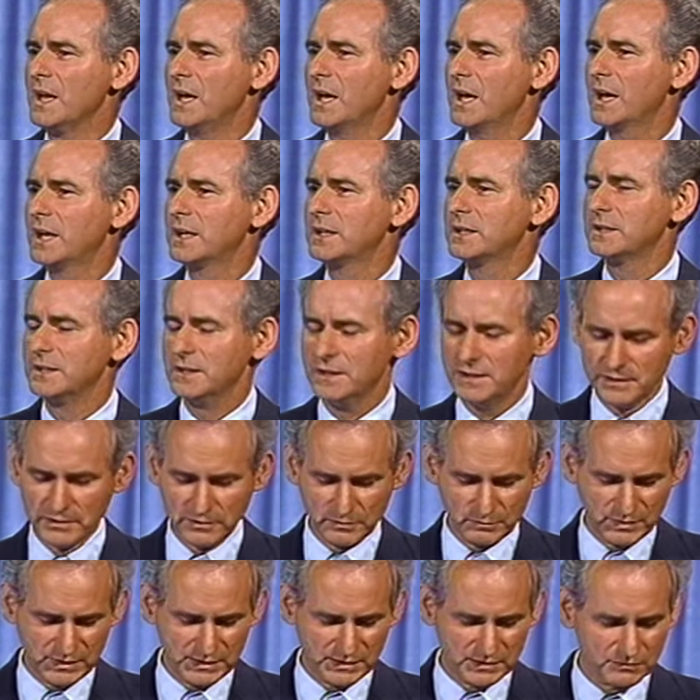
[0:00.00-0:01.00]
and
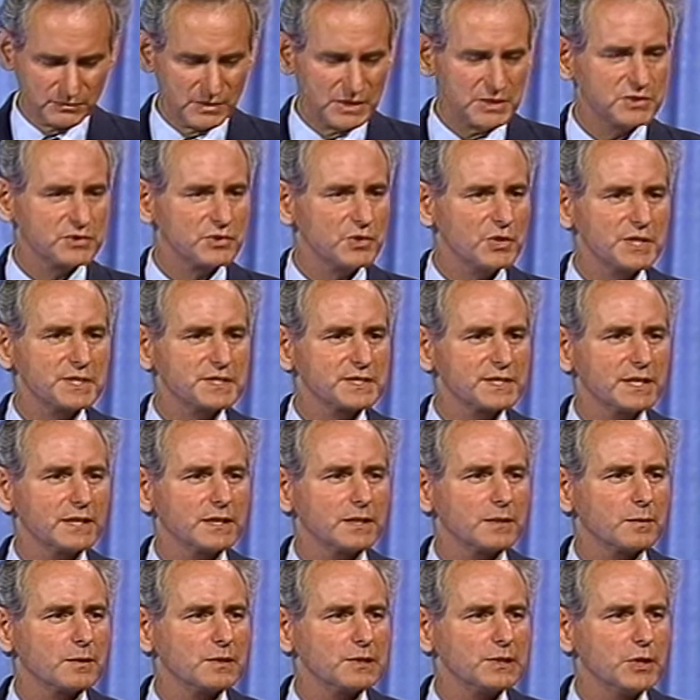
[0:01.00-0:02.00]
you'll be
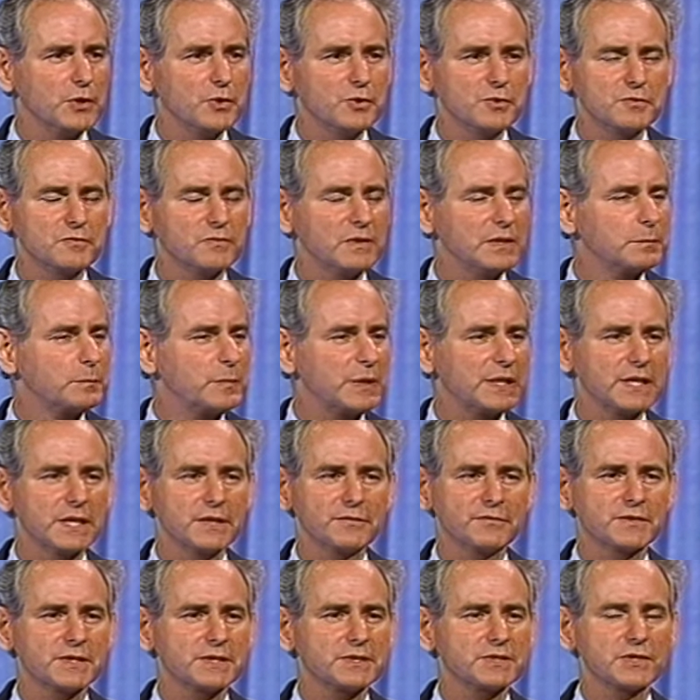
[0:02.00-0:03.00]
rejoicing. No load will be
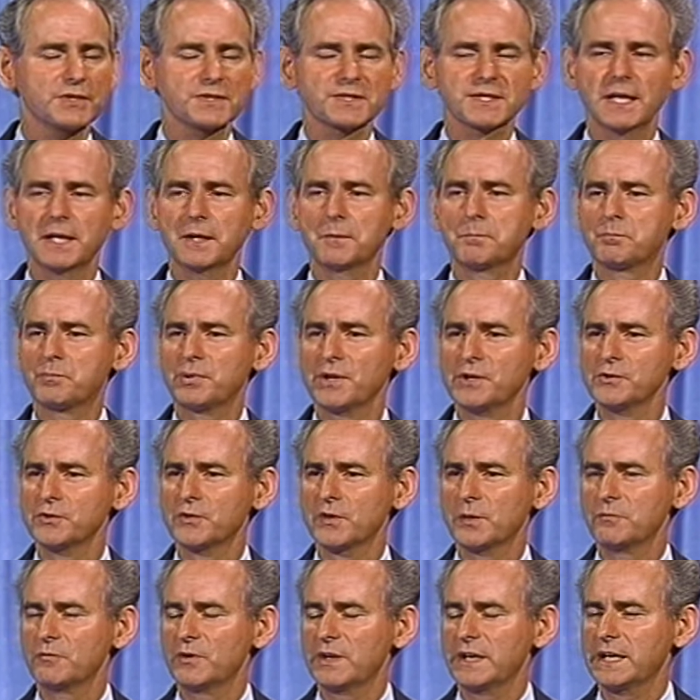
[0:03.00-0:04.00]
lifted, just like
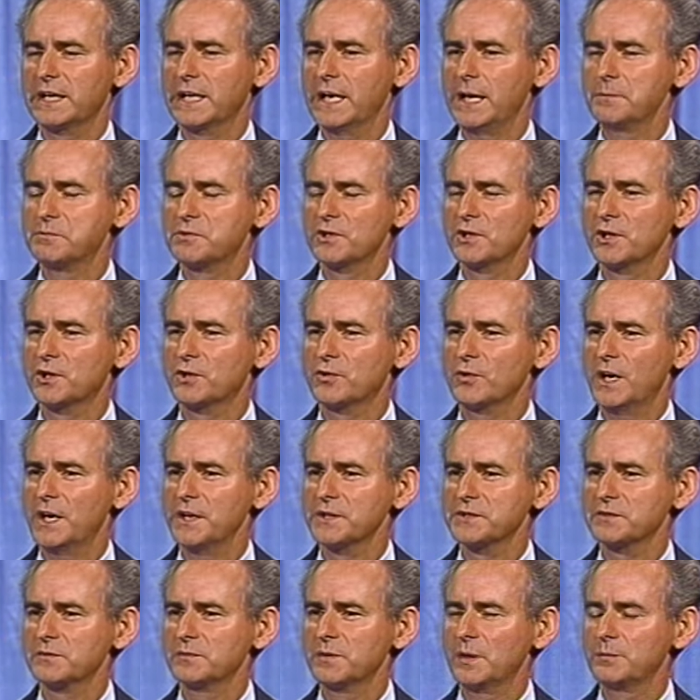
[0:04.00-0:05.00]
Pilgrim when he came to the
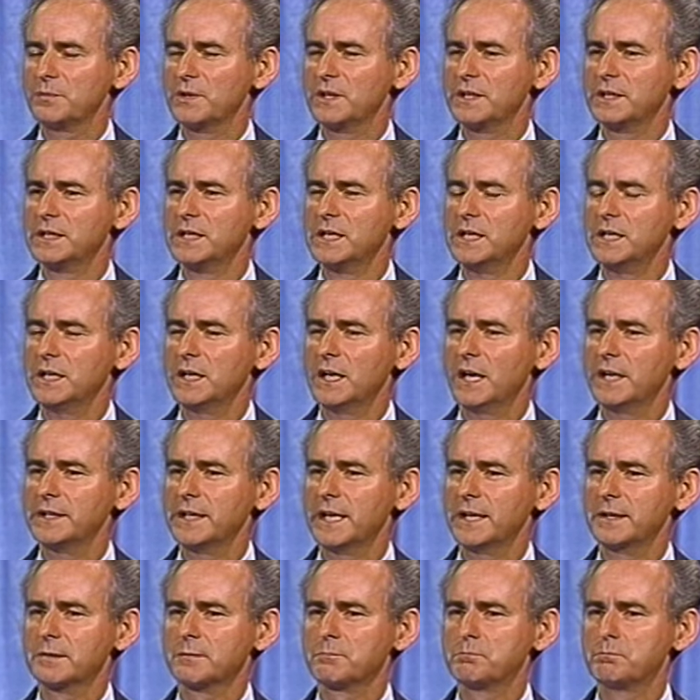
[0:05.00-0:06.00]
cross, remember? And, and
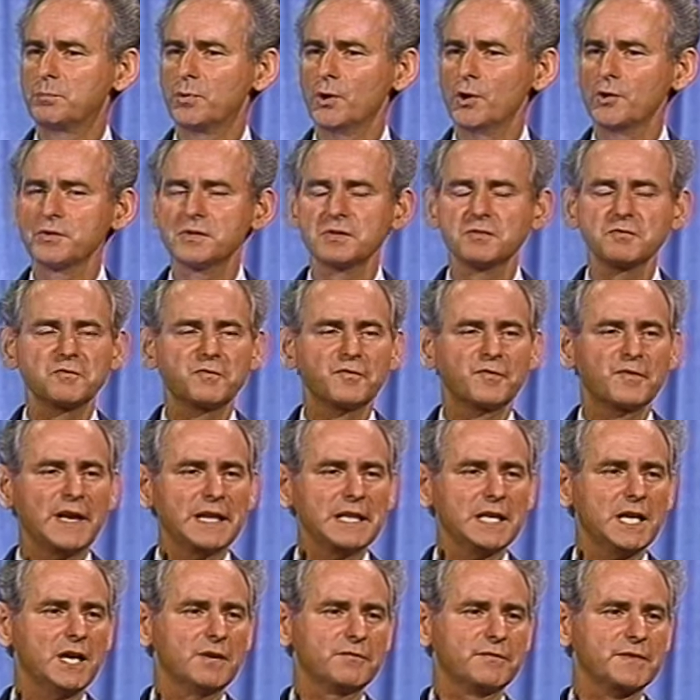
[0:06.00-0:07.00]
that burden
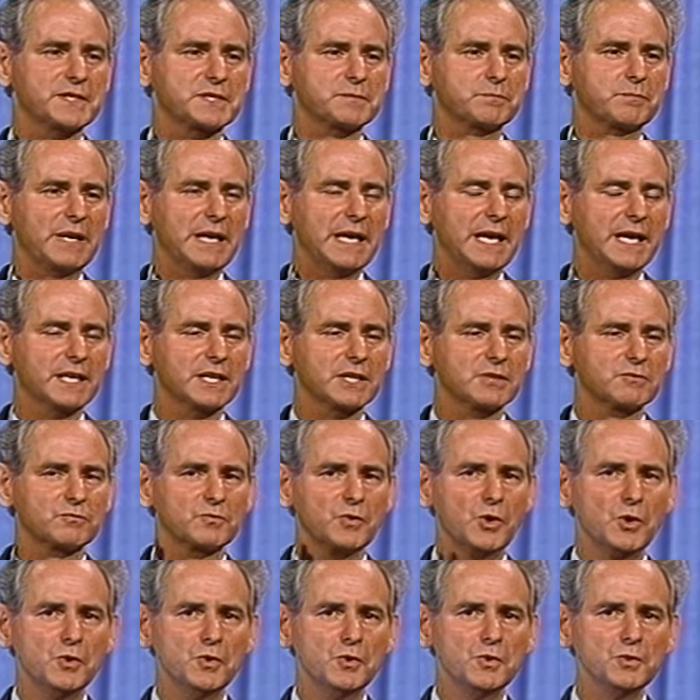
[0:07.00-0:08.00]
fell off his back and
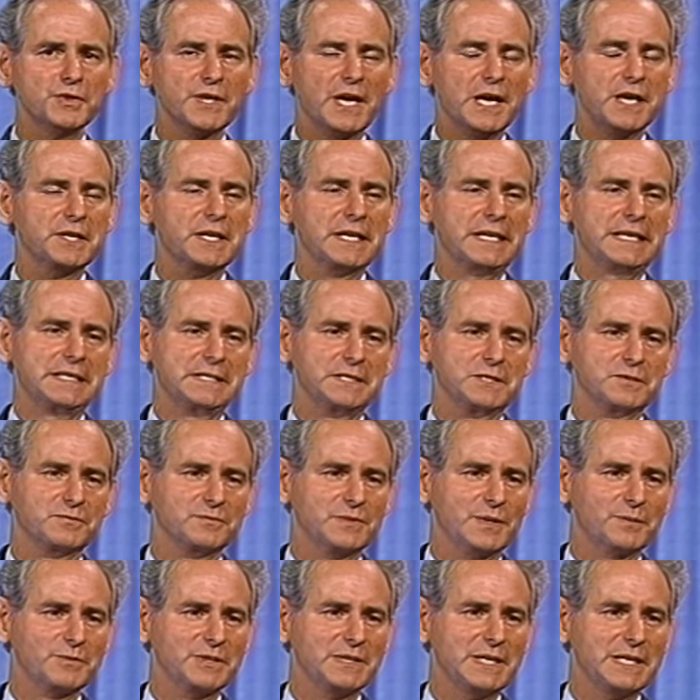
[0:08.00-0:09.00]
rolled down a hill.
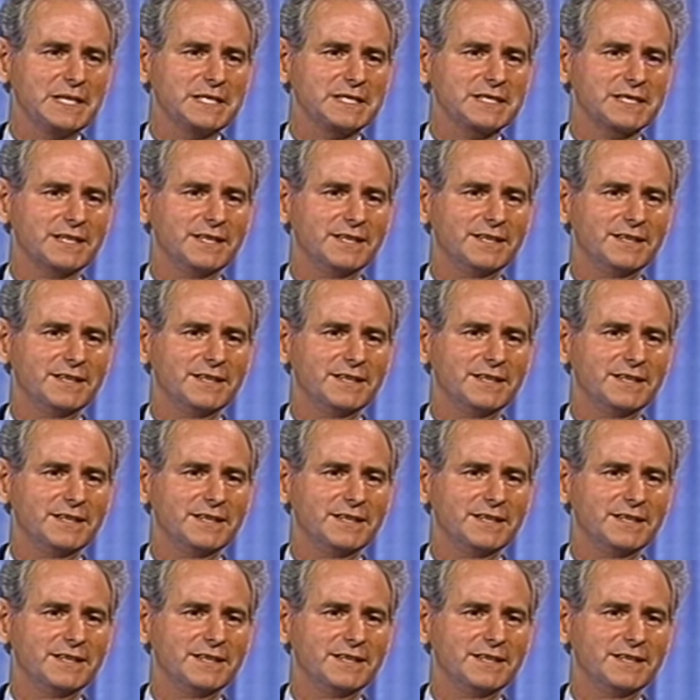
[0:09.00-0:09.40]
Remember that?